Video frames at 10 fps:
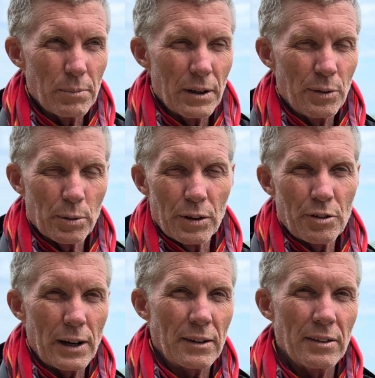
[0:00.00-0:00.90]
birds were
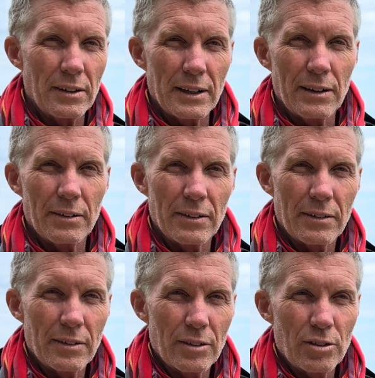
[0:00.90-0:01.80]
attracted down
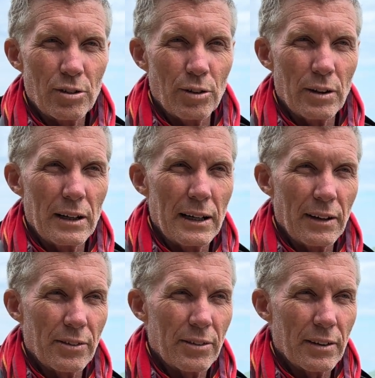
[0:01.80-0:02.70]
to the
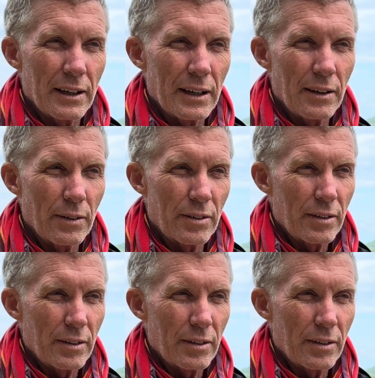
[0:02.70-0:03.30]
lights and